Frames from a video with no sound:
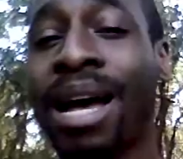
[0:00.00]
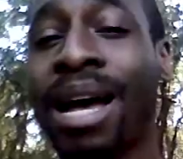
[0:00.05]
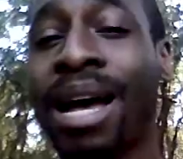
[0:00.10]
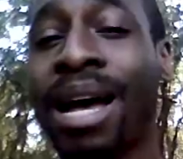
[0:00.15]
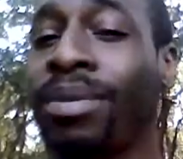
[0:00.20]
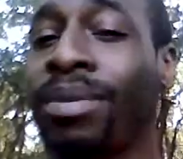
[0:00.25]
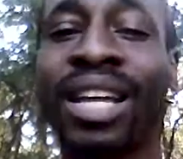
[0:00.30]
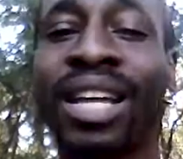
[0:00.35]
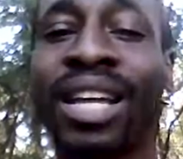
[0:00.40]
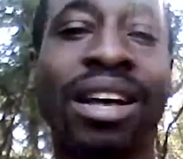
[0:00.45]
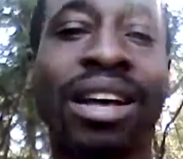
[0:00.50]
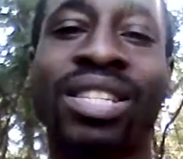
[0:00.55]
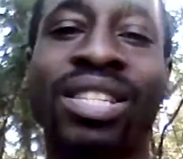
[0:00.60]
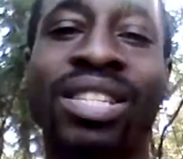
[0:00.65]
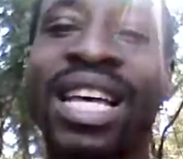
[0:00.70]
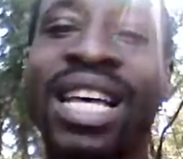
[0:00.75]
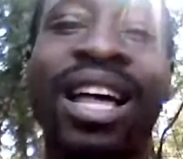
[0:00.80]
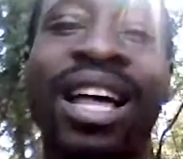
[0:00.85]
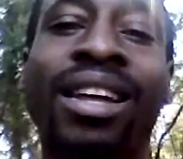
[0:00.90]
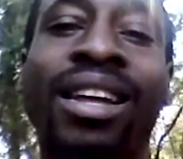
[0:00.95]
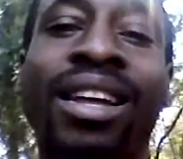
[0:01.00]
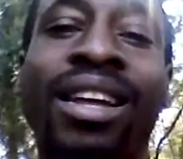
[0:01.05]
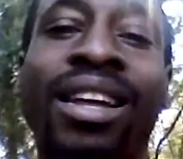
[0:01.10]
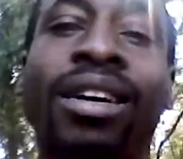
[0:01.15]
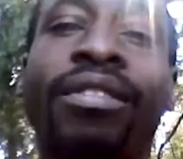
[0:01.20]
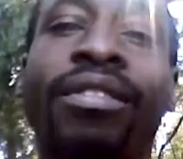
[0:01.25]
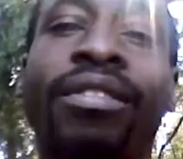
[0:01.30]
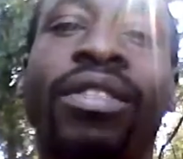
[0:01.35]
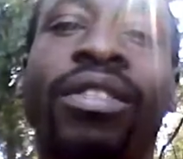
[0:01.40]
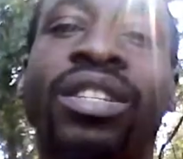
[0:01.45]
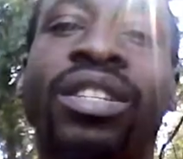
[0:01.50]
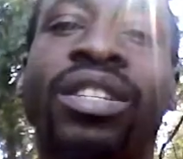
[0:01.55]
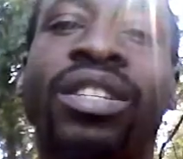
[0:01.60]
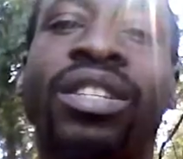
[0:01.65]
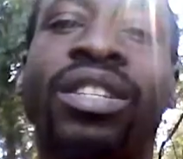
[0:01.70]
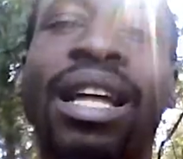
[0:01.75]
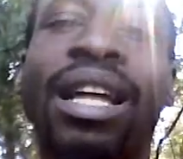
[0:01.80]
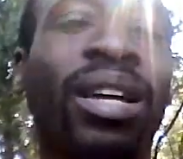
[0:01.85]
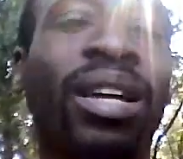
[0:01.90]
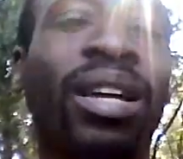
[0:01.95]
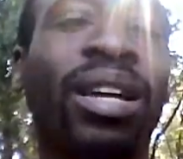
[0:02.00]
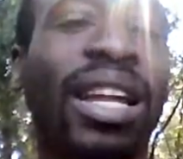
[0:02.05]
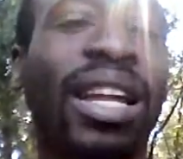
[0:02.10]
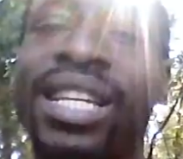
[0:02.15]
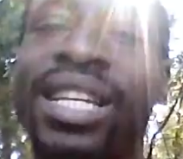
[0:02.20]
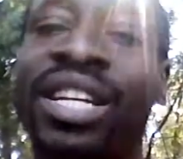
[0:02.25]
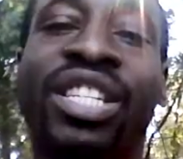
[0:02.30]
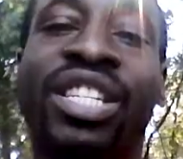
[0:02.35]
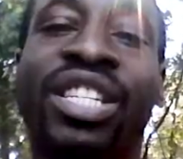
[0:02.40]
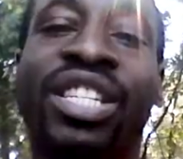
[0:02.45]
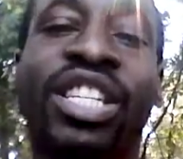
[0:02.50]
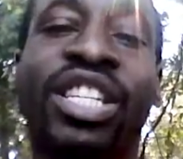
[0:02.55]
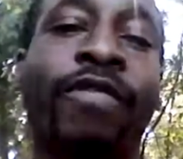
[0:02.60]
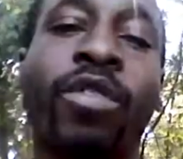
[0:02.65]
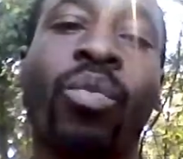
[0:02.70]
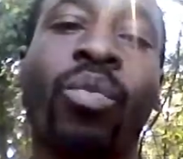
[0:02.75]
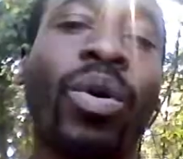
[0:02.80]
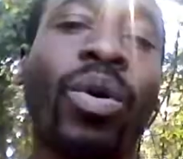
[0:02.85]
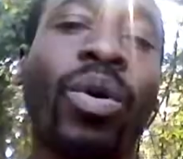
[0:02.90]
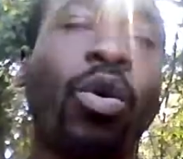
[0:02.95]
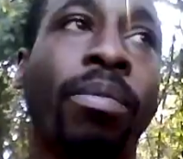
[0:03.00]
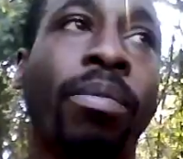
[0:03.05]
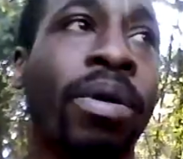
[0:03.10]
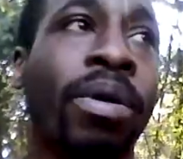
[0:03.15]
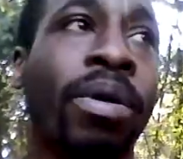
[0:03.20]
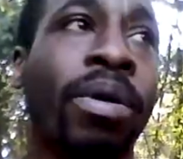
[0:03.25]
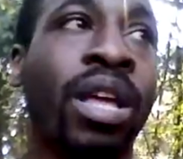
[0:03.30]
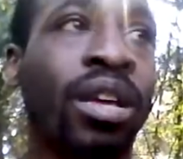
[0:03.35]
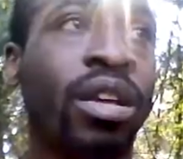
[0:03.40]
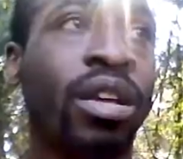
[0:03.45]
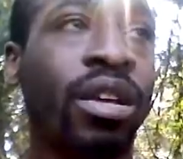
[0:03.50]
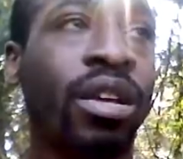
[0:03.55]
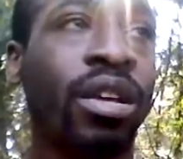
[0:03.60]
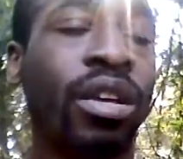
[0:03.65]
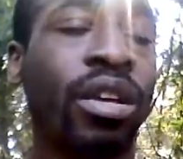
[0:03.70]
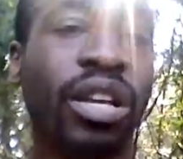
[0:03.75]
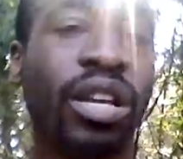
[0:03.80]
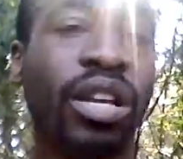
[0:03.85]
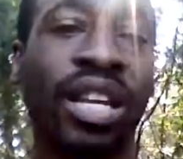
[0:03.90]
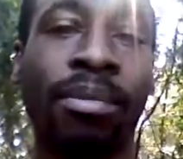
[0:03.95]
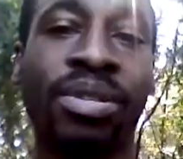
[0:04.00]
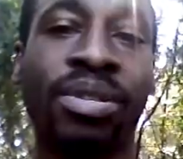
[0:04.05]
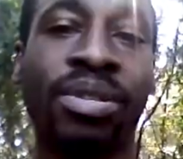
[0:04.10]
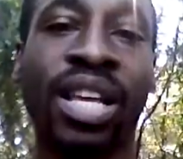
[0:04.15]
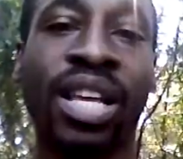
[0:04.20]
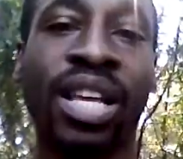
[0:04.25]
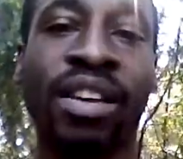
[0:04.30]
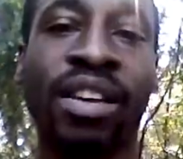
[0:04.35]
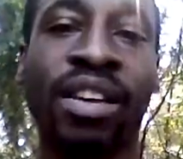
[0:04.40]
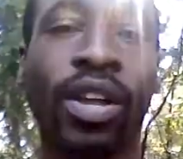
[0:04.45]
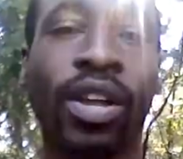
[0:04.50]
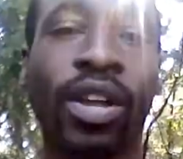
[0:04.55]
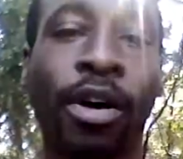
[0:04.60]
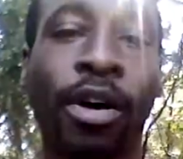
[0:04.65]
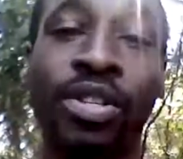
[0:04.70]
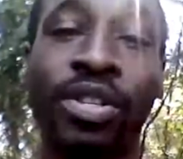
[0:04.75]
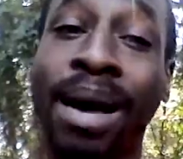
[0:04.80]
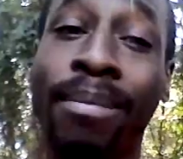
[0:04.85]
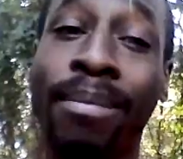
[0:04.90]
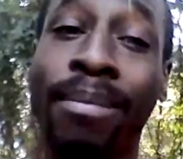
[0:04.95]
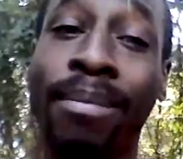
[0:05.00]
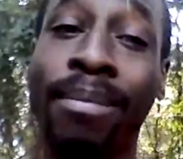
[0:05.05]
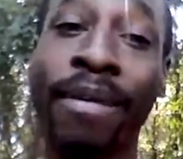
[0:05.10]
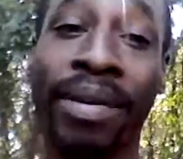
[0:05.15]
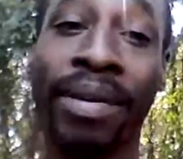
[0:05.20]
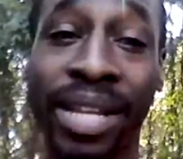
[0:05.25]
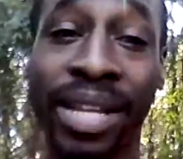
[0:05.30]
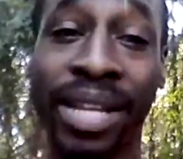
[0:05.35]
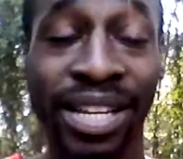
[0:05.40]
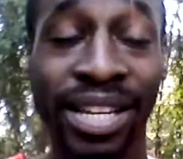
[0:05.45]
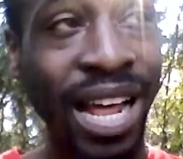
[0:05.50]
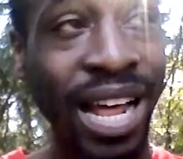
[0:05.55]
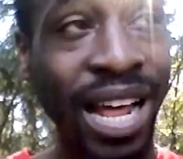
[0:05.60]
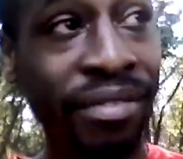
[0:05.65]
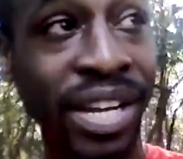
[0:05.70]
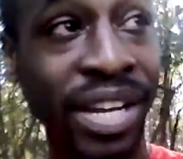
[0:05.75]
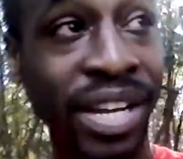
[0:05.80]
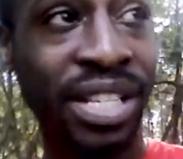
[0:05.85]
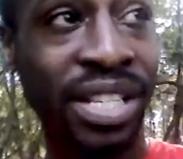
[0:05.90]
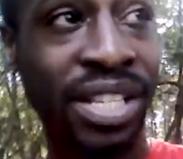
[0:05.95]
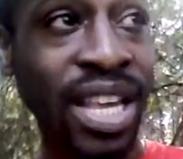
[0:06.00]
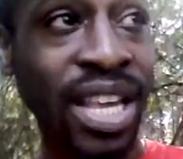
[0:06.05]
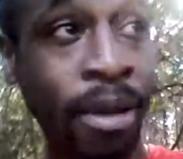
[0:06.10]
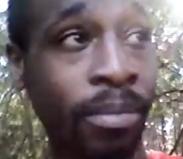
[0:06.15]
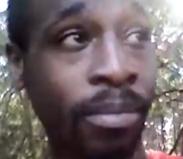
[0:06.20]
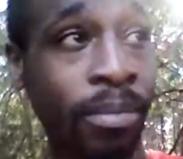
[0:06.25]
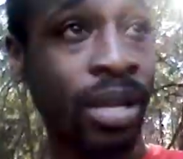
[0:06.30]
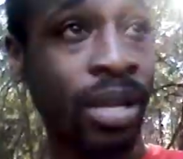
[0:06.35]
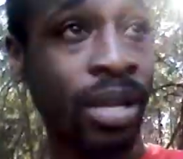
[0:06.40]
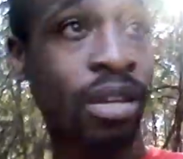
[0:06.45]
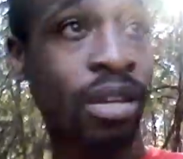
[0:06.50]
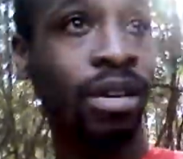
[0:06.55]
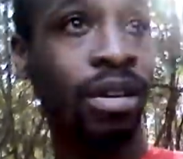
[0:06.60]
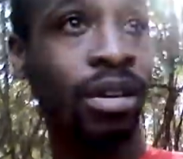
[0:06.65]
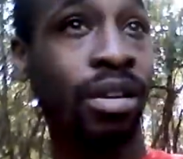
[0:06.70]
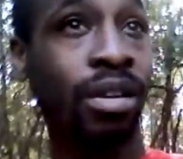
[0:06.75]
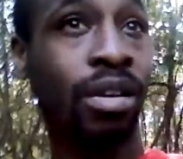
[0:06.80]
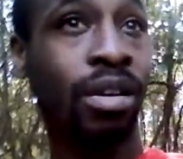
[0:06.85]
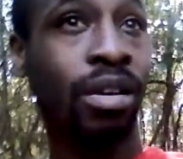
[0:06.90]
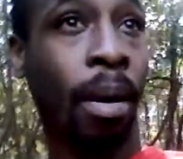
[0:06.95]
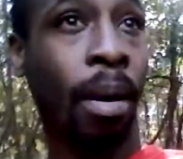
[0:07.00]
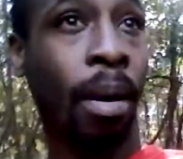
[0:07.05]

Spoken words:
looking outside yourself for who to be. You know what I'm saying? For a long time, my family did not even accept me